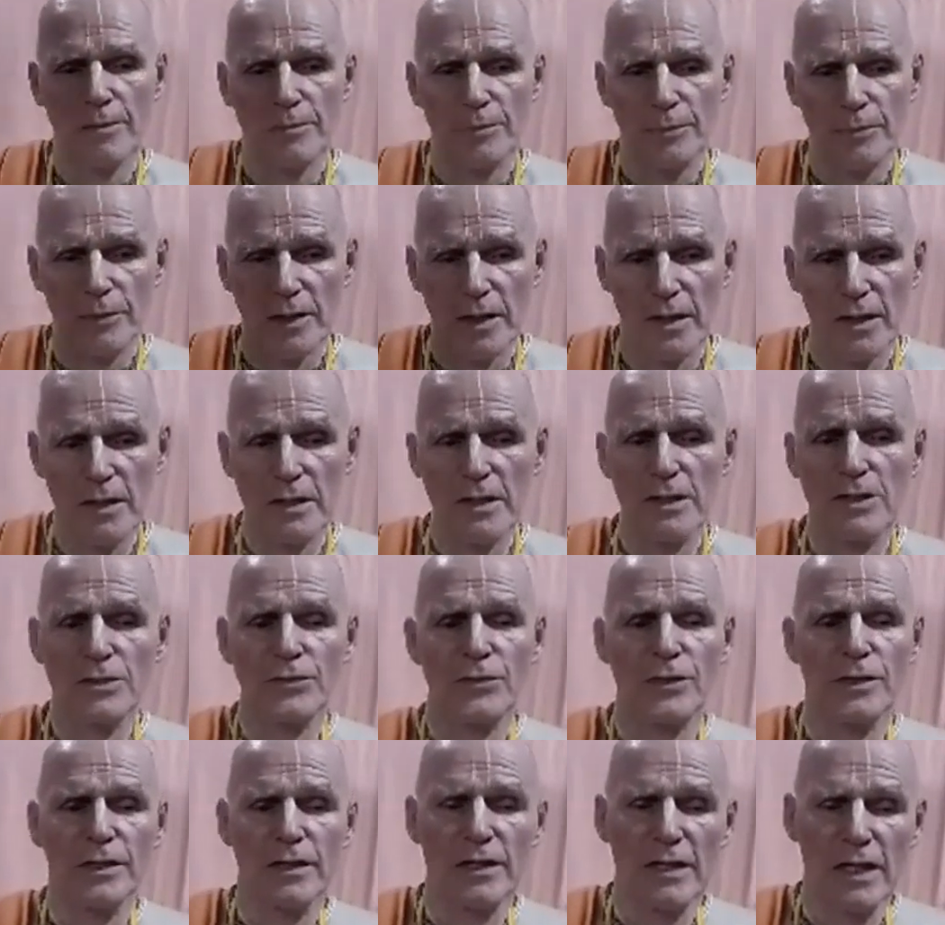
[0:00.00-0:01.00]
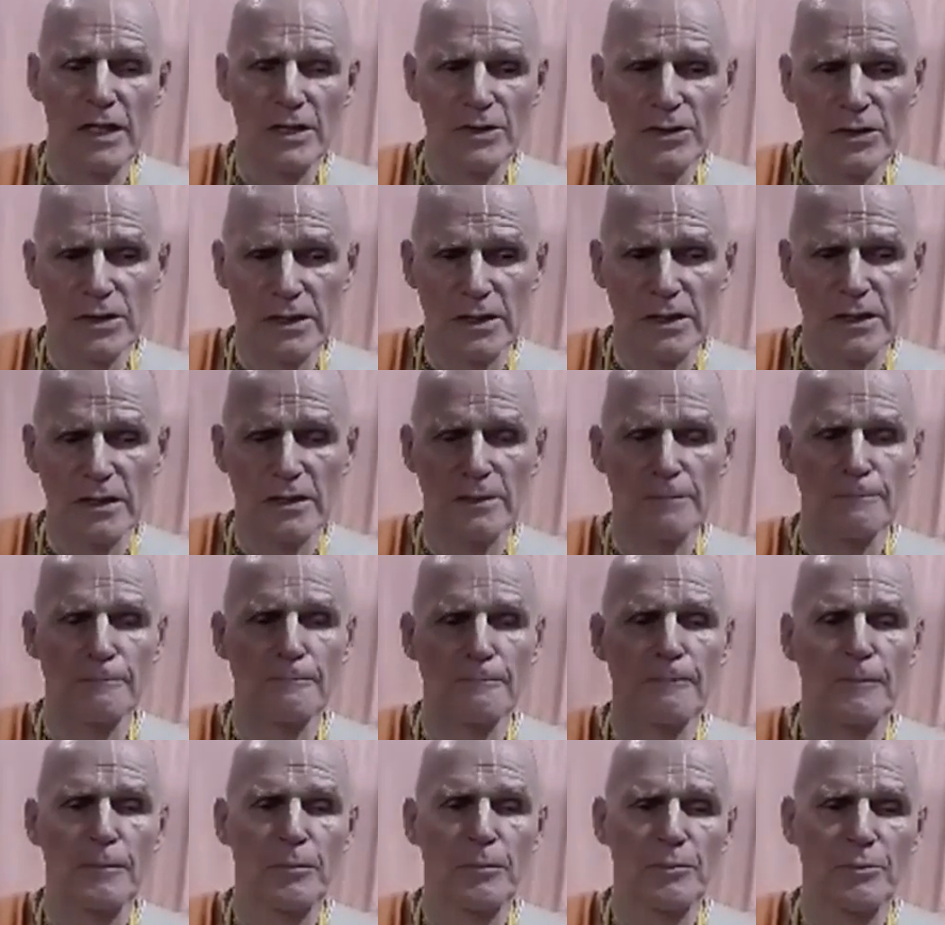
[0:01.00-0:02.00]
is very nicely
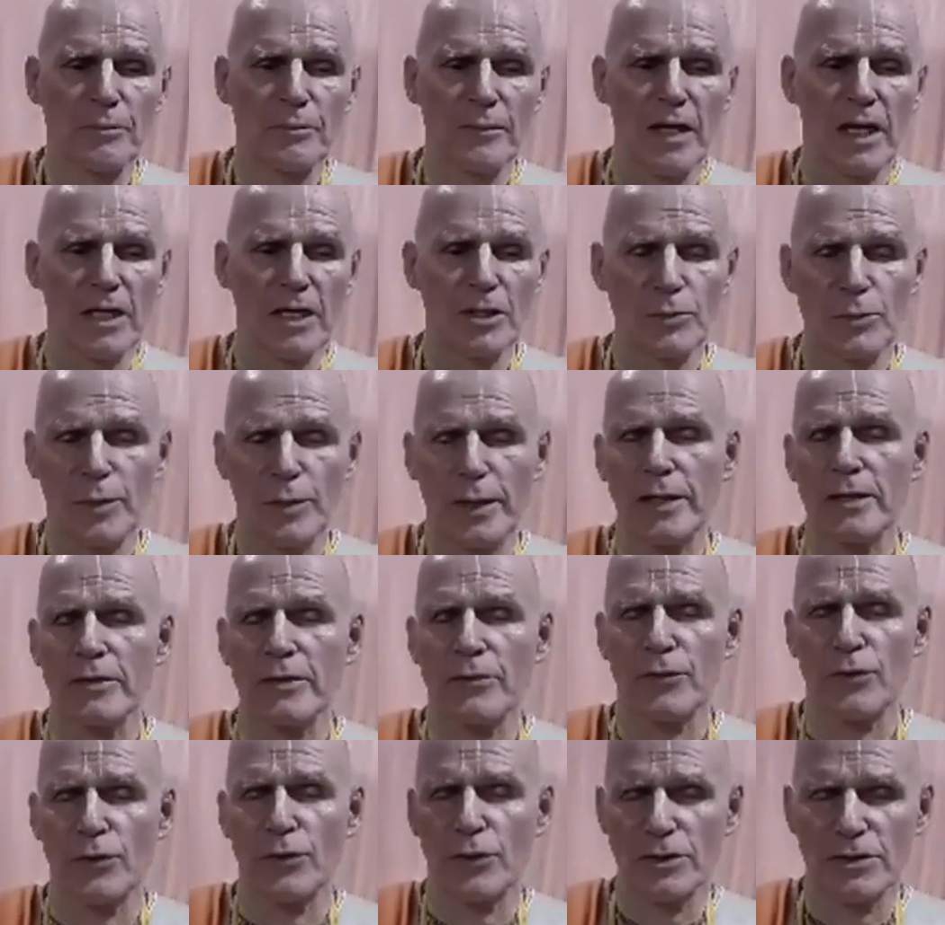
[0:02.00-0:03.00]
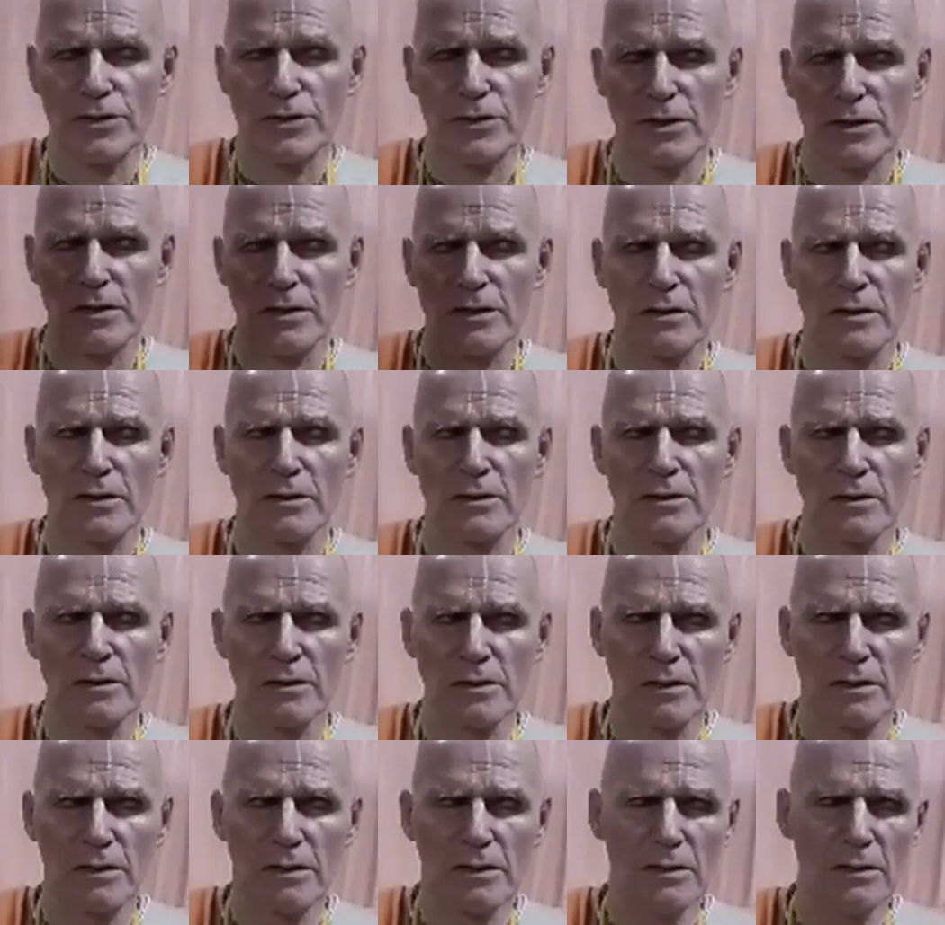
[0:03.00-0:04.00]
explained, of course, in
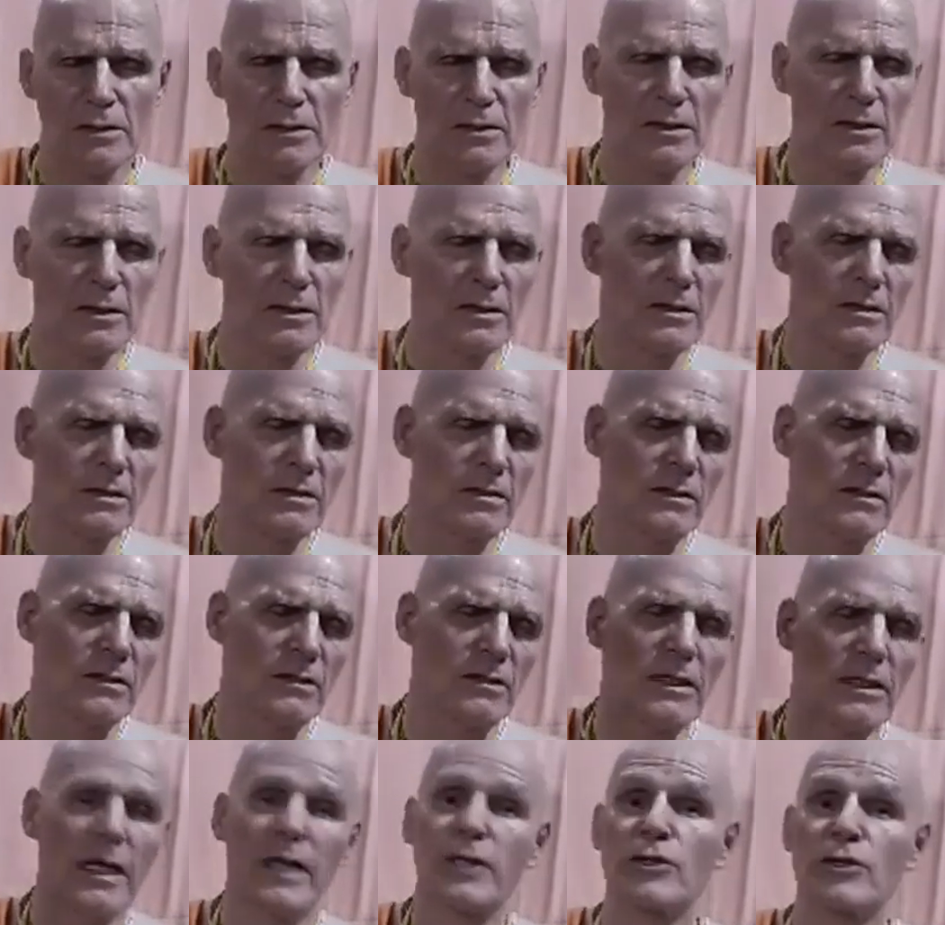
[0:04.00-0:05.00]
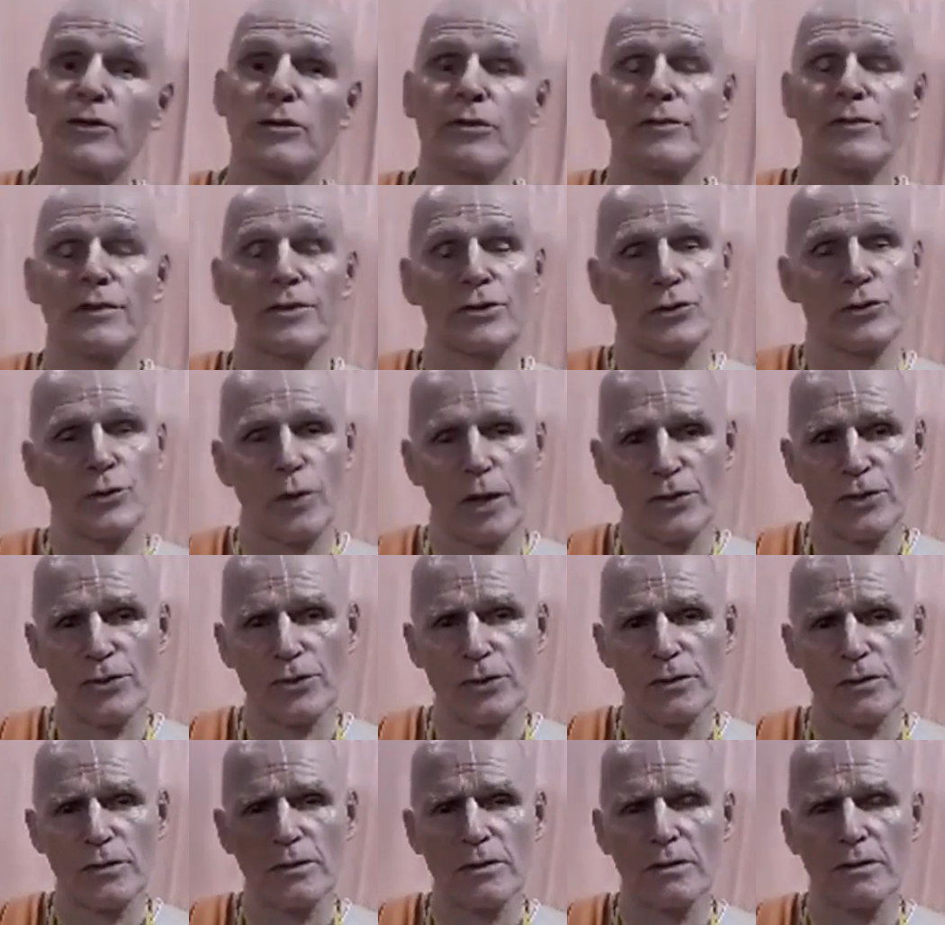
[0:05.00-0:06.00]
the Nectar of
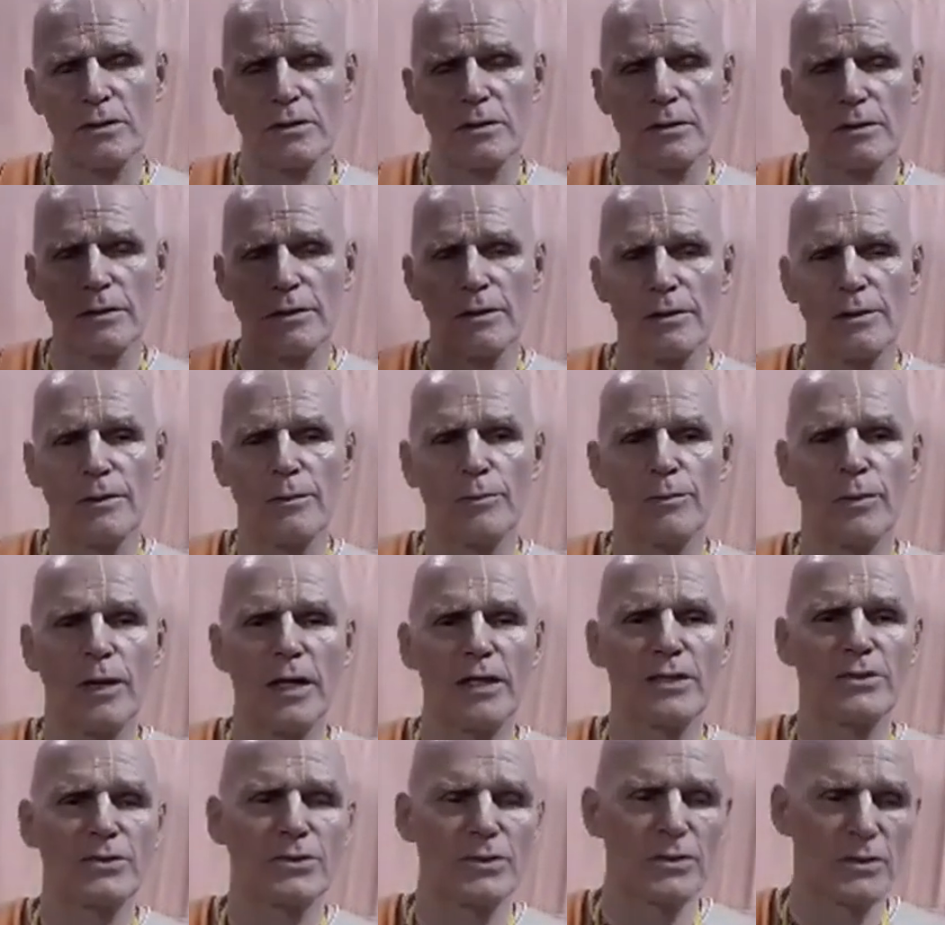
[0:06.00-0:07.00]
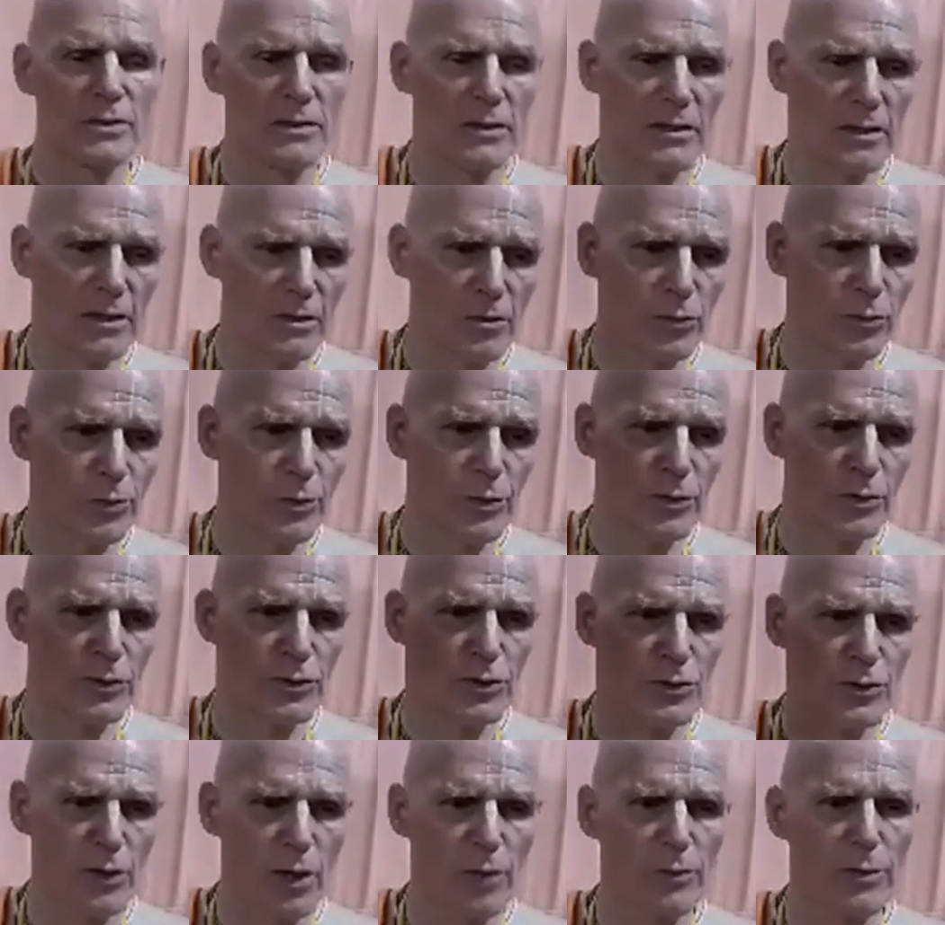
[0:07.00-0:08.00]
Instruction by Srila Rupa
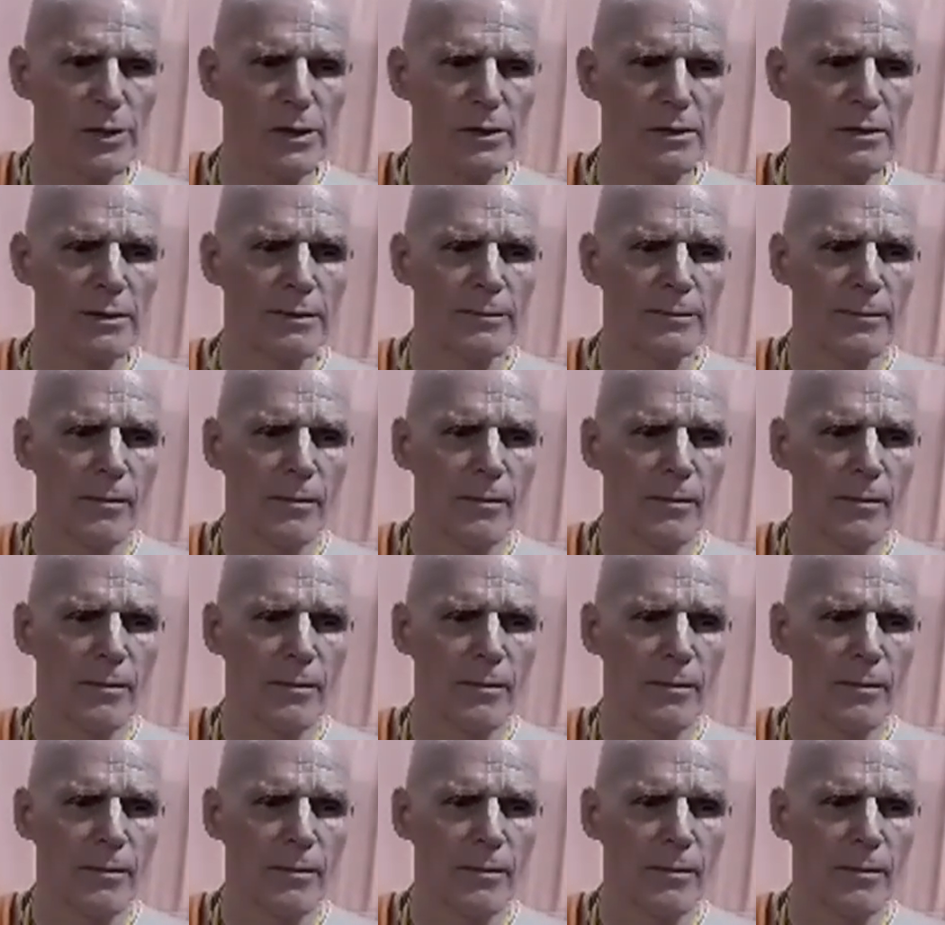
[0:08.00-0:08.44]
Goswami,